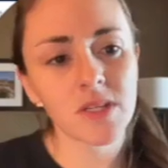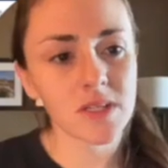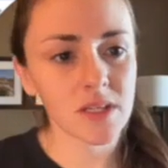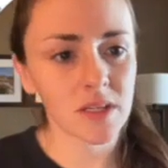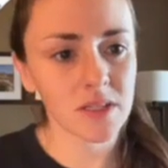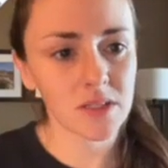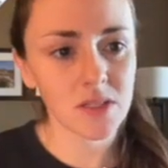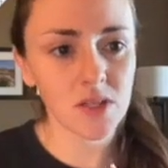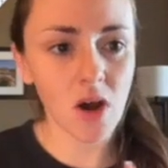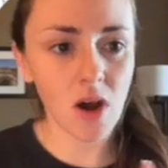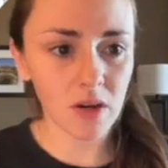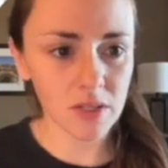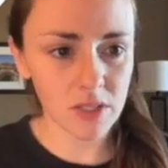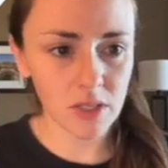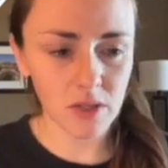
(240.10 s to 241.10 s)
going to
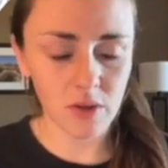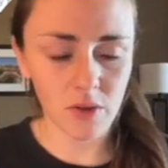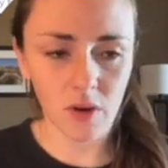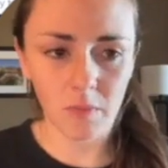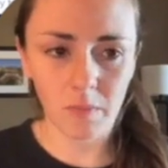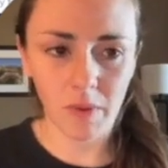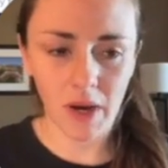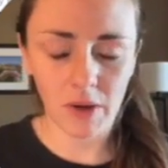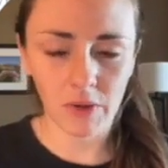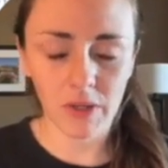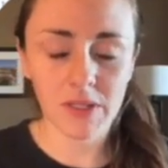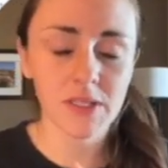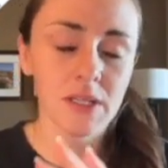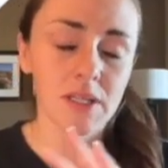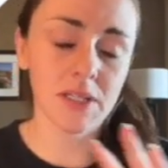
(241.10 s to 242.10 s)
talk to you about,
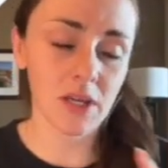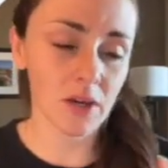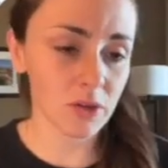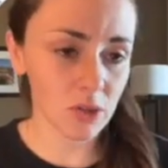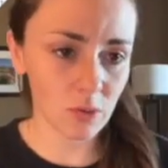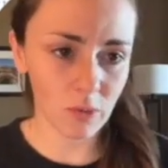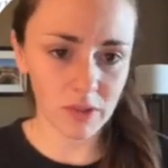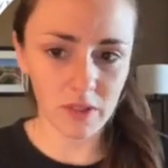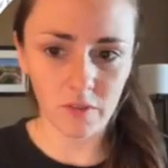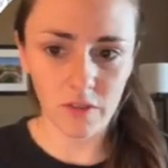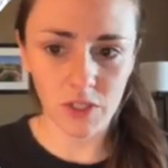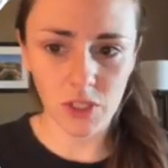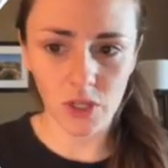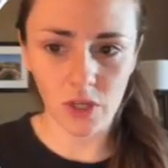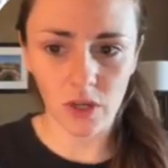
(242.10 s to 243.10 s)
it's going to tell you what the
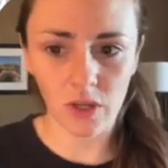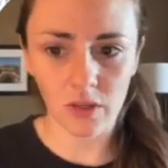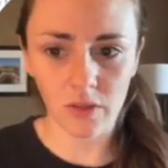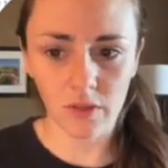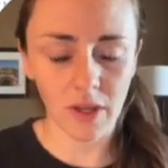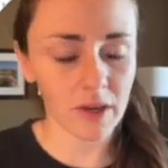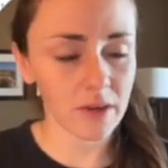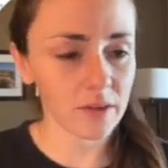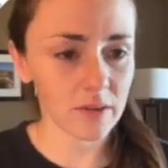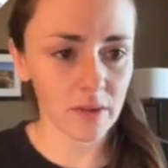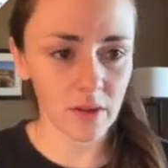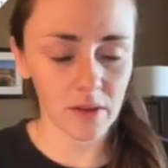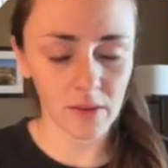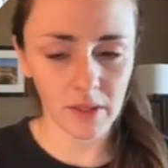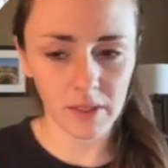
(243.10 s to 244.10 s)
feature that they're
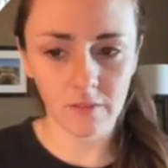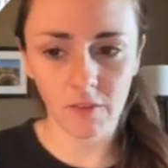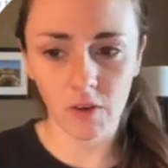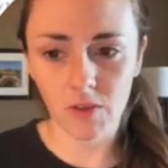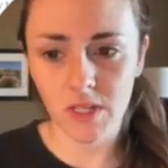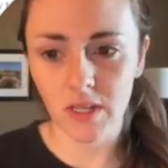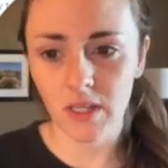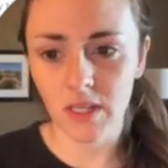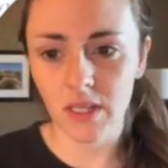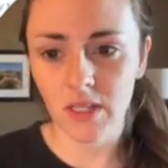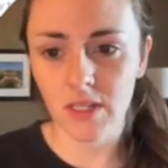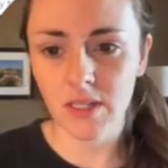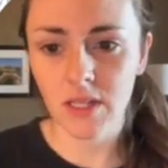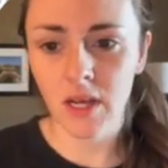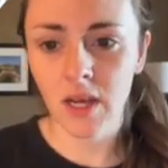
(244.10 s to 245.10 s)
collecting votes on
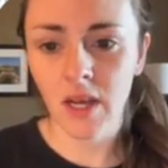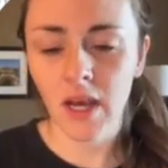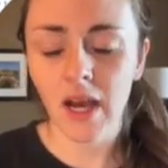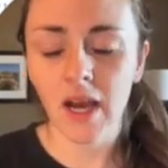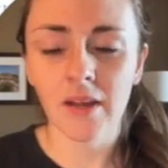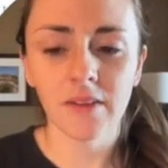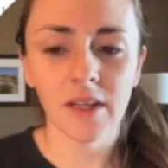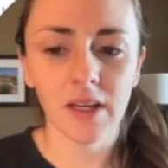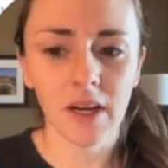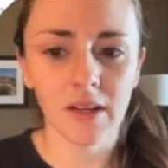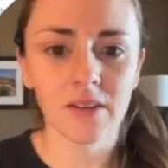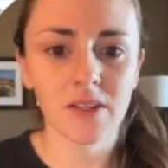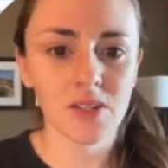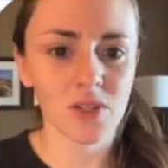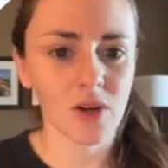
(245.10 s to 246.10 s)
is, and then kind of
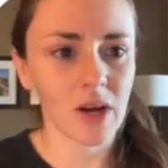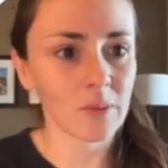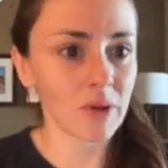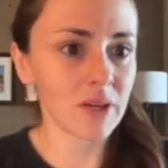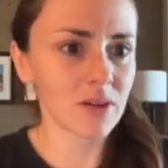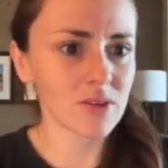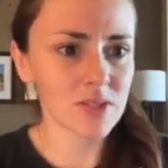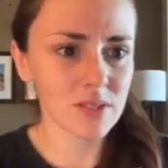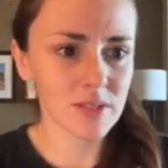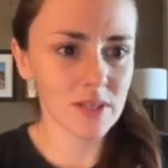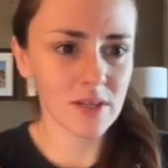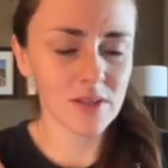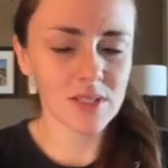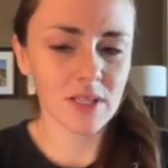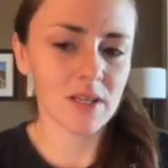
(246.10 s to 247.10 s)
describe, here's
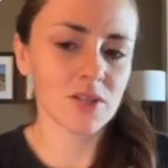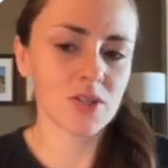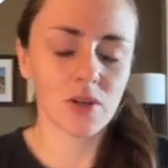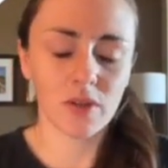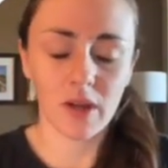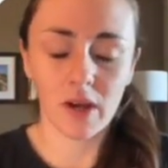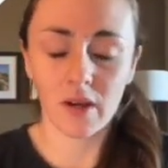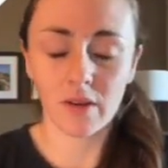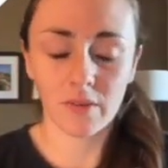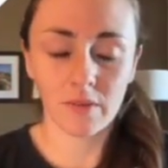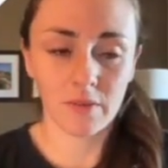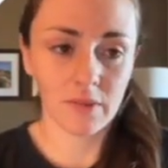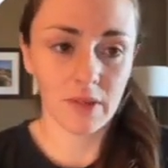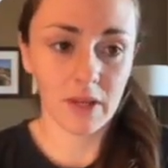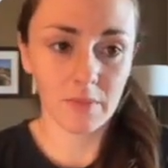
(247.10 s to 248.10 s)
the issue that
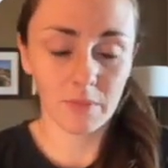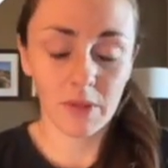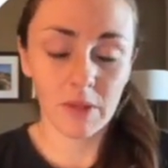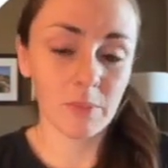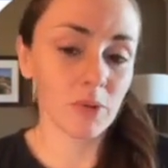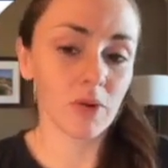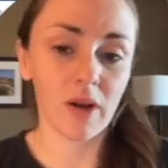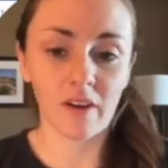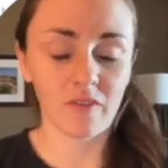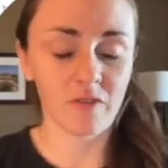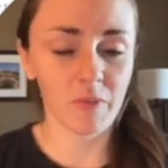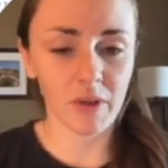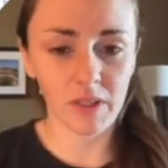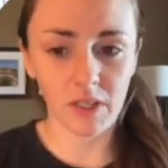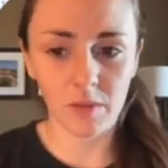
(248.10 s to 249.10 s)
people have
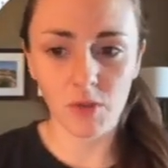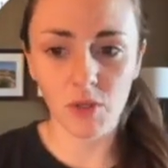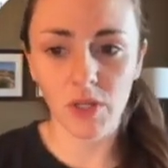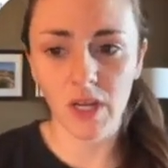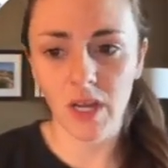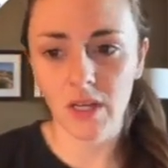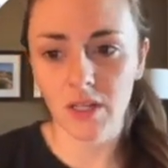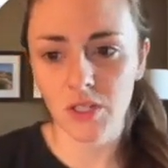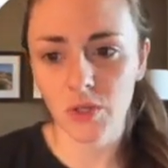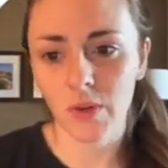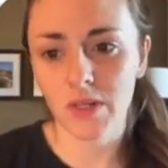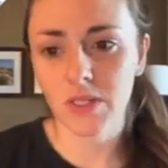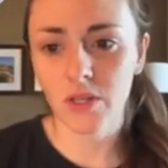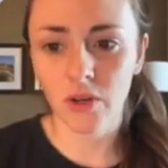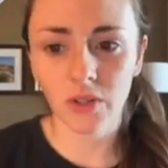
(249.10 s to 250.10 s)
been communicating to
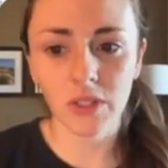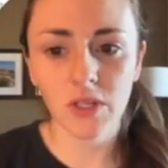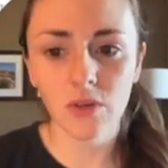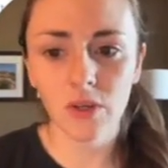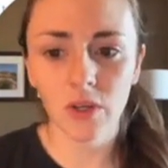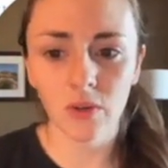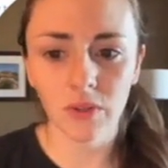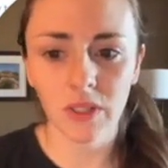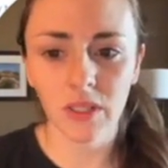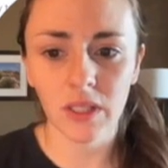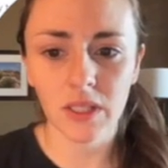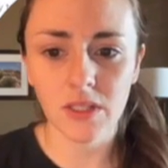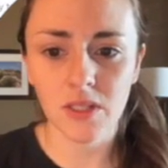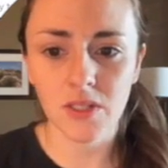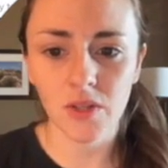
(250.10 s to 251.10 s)
us. Currently, you can only
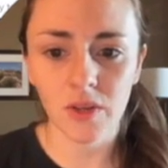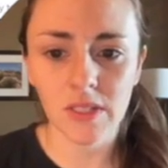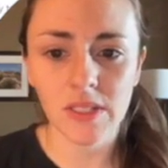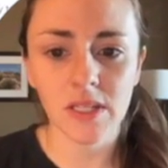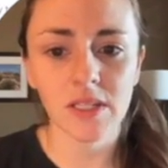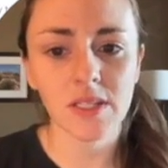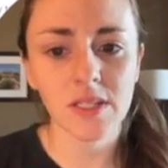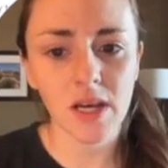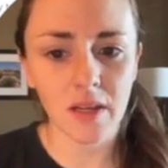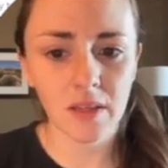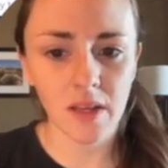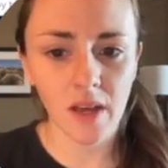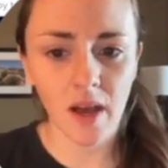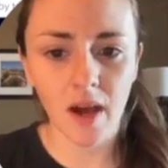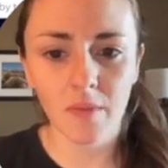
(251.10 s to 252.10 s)
link to screens inside
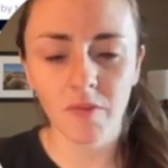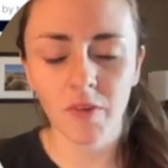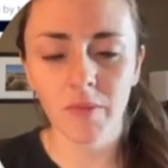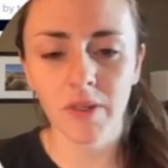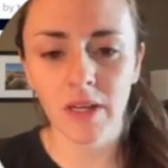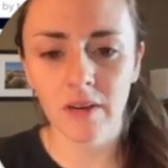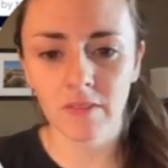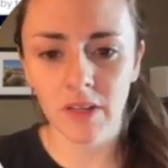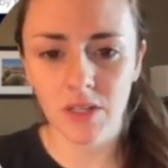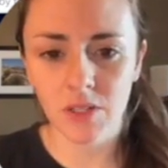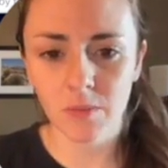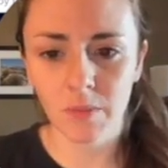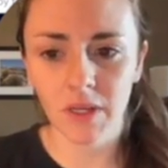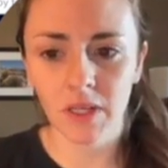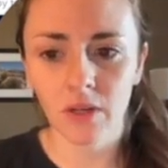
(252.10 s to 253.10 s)
the app from the
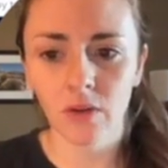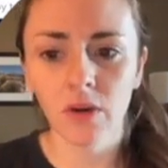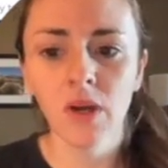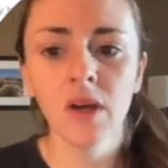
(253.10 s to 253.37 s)
navigation menu.